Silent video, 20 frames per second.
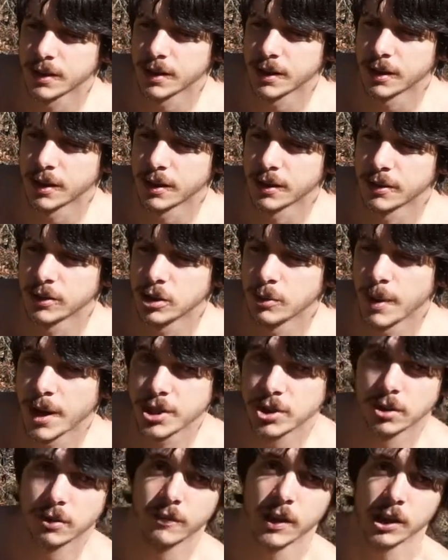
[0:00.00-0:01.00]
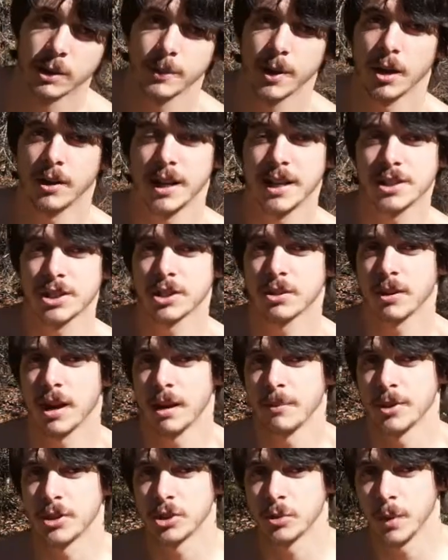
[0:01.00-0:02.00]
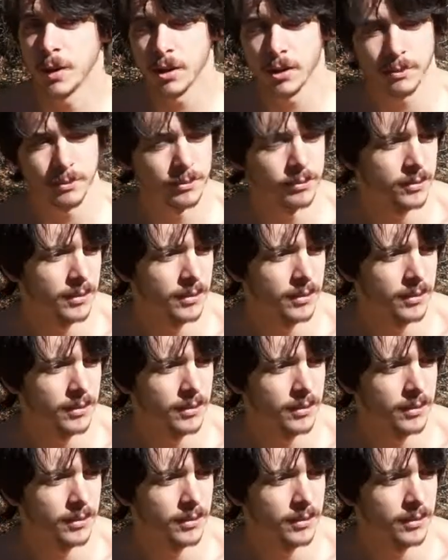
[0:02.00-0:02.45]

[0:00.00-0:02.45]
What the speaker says: Do make sure to follow me on Instagram and Twitter.